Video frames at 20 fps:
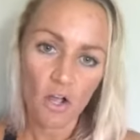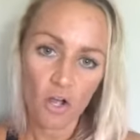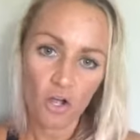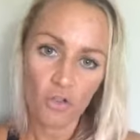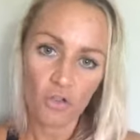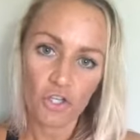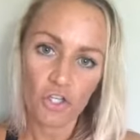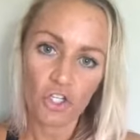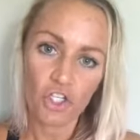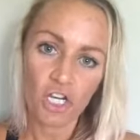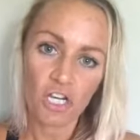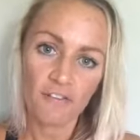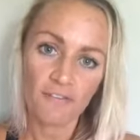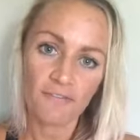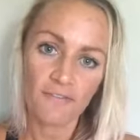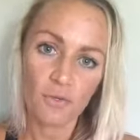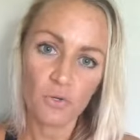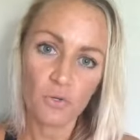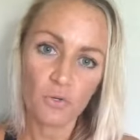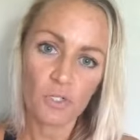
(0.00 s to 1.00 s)
all the shitty
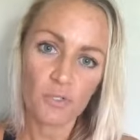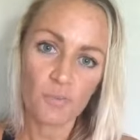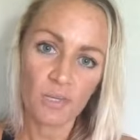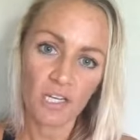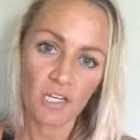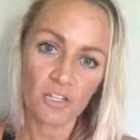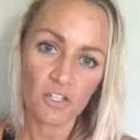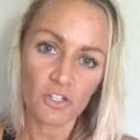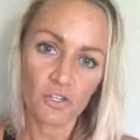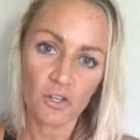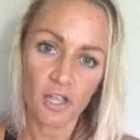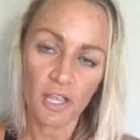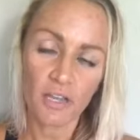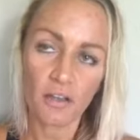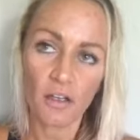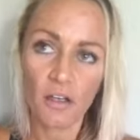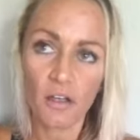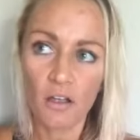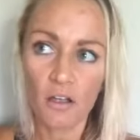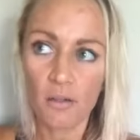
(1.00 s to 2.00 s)
foods because you're
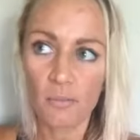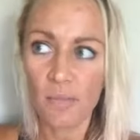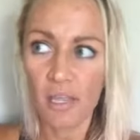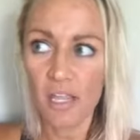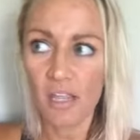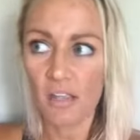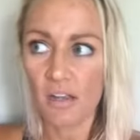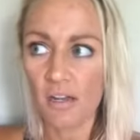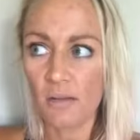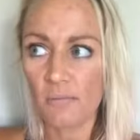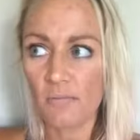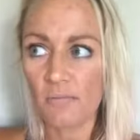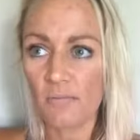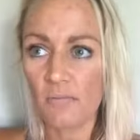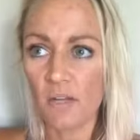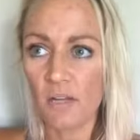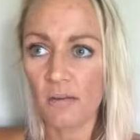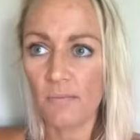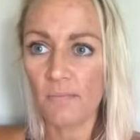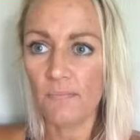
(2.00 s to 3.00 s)
like, oh man,
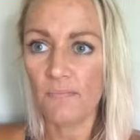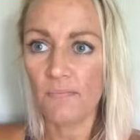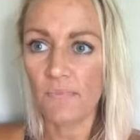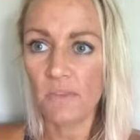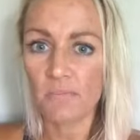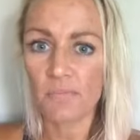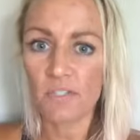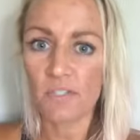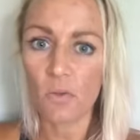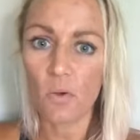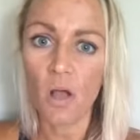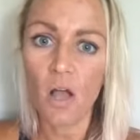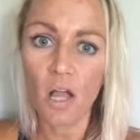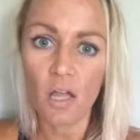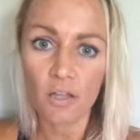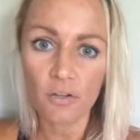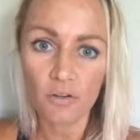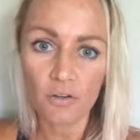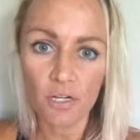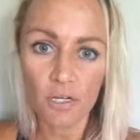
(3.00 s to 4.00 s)
I'm so
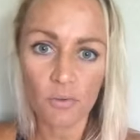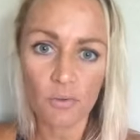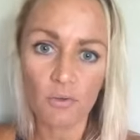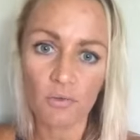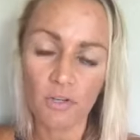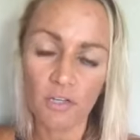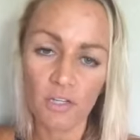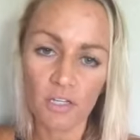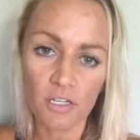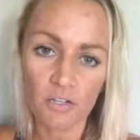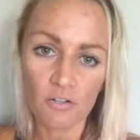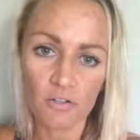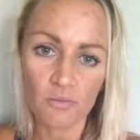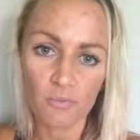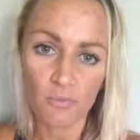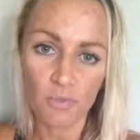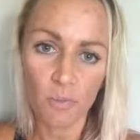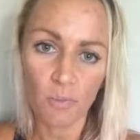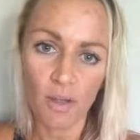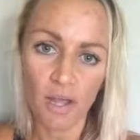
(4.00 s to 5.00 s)
hungry, when really
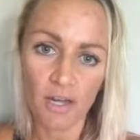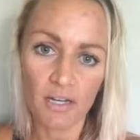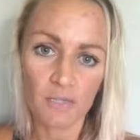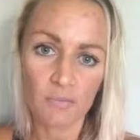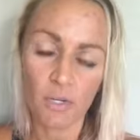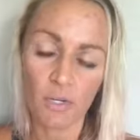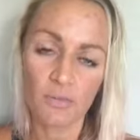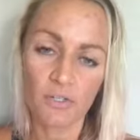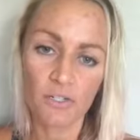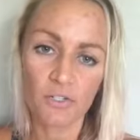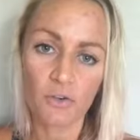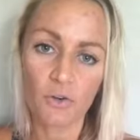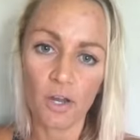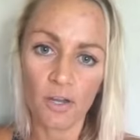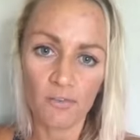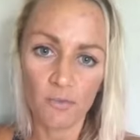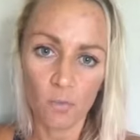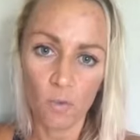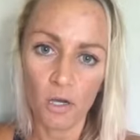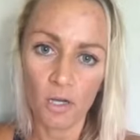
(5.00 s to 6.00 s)
your body's probably just
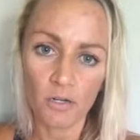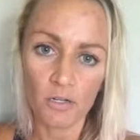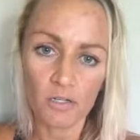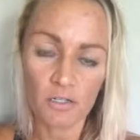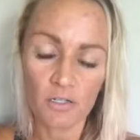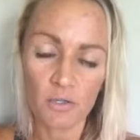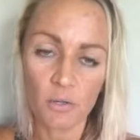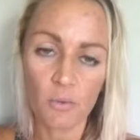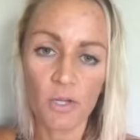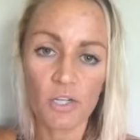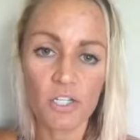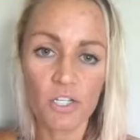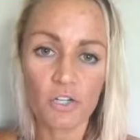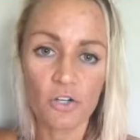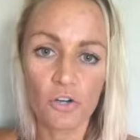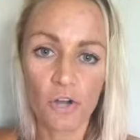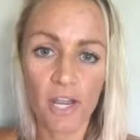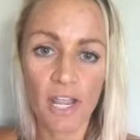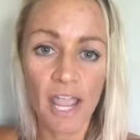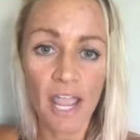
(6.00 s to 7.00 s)
craving water. So I want you
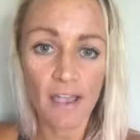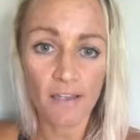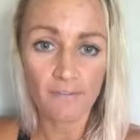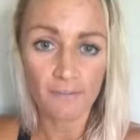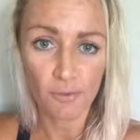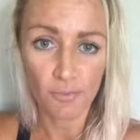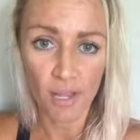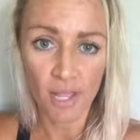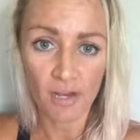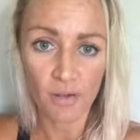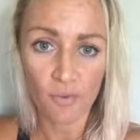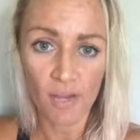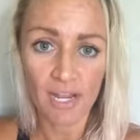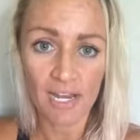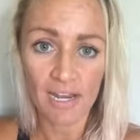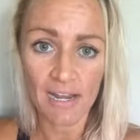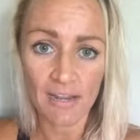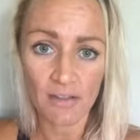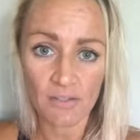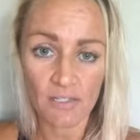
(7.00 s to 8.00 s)
to drink half your body
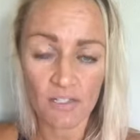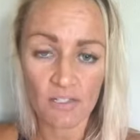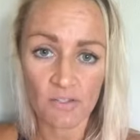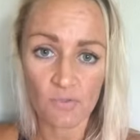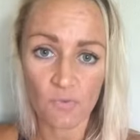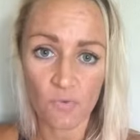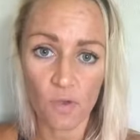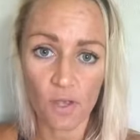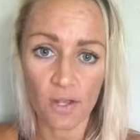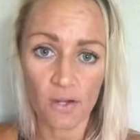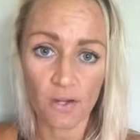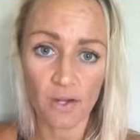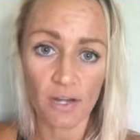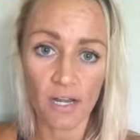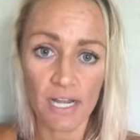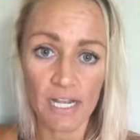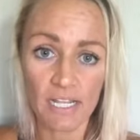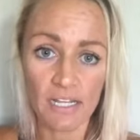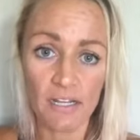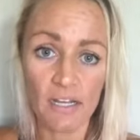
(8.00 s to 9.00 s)
weight in ounces of water.
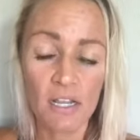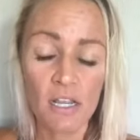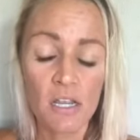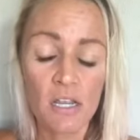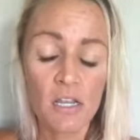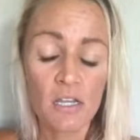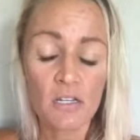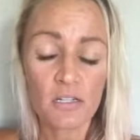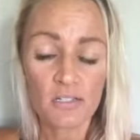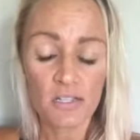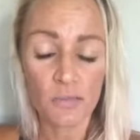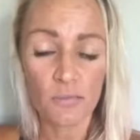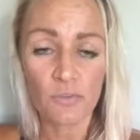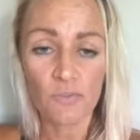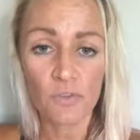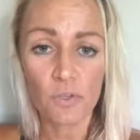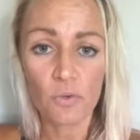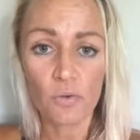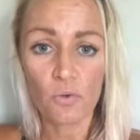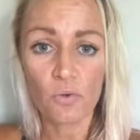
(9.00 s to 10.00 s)
And some
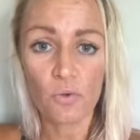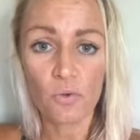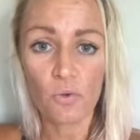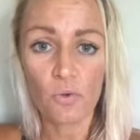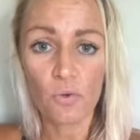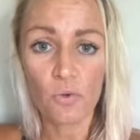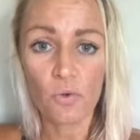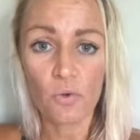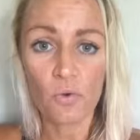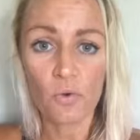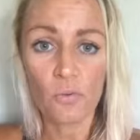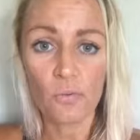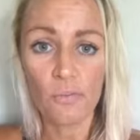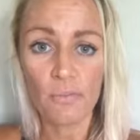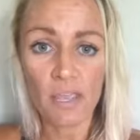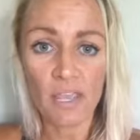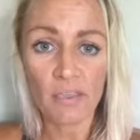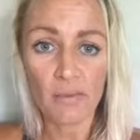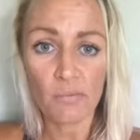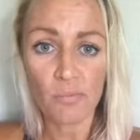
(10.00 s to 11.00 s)
of you who
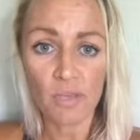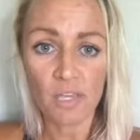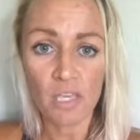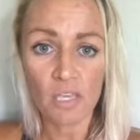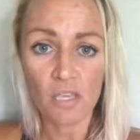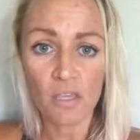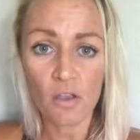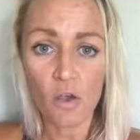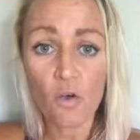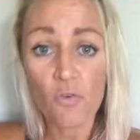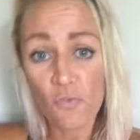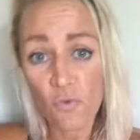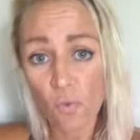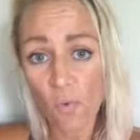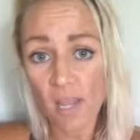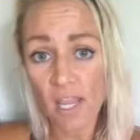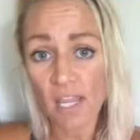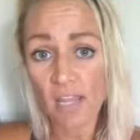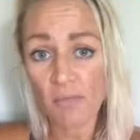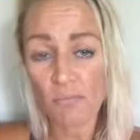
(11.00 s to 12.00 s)
may be
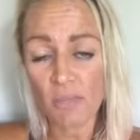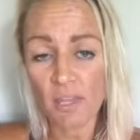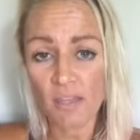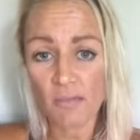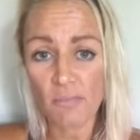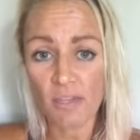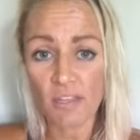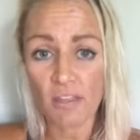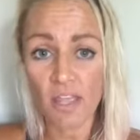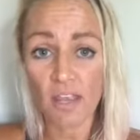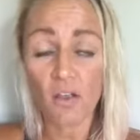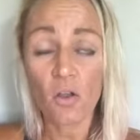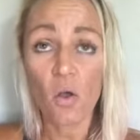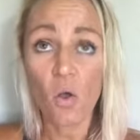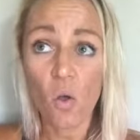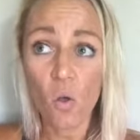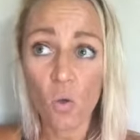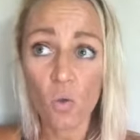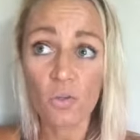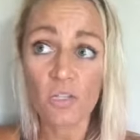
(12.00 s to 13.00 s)
overweight may be like,
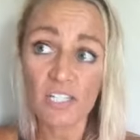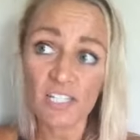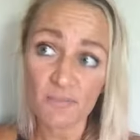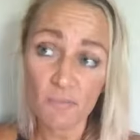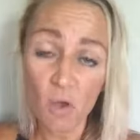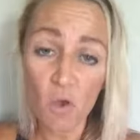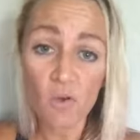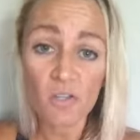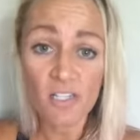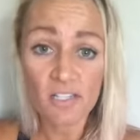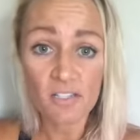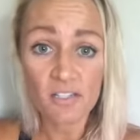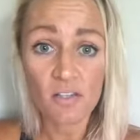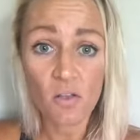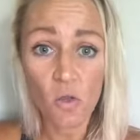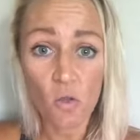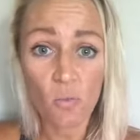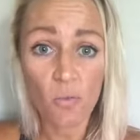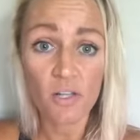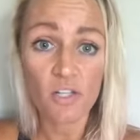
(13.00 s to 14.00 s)
holy smokes, this is
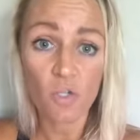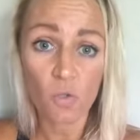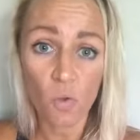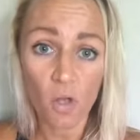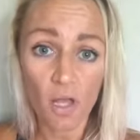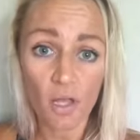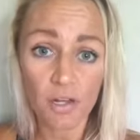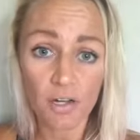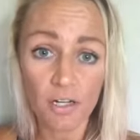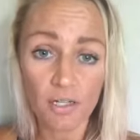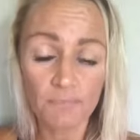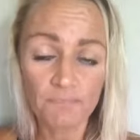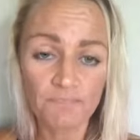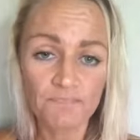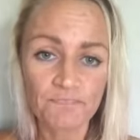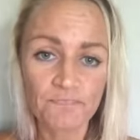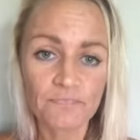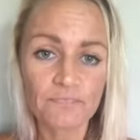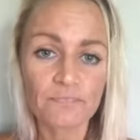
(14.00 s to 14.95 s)
a whole bunch of water.